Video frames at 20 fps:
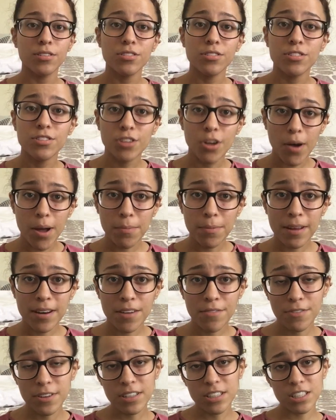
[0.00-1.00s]
So I'm
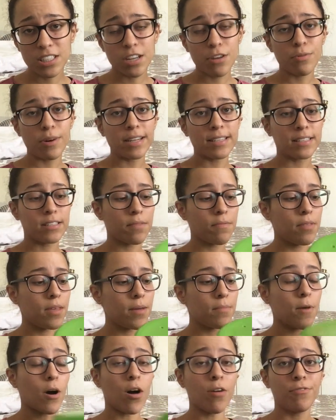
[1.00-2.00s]
gonna finish the rest of
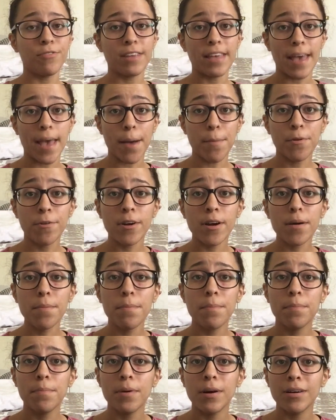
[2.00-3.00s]
them off camera,
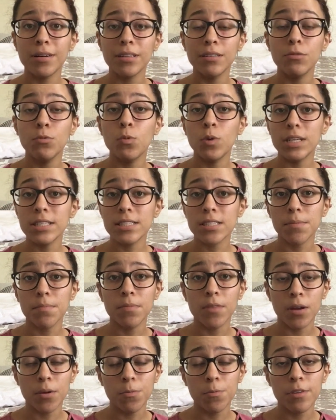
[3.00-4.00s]
but once I'm
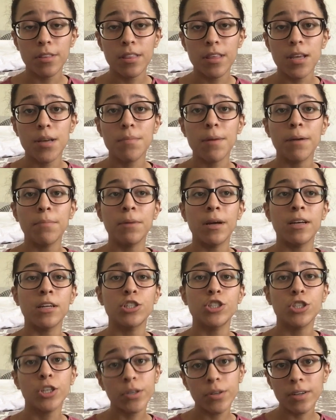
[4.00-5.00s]
done with them, I'm gonna
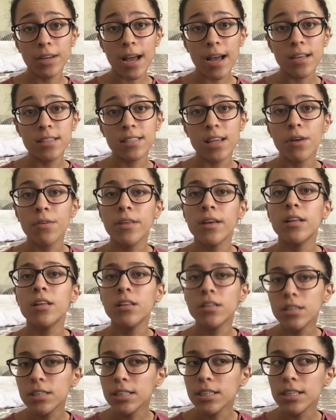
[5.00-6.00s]
show you guys how they
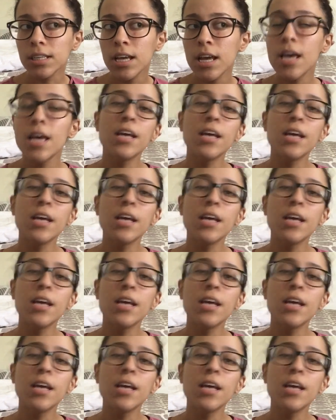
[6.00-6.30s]
look.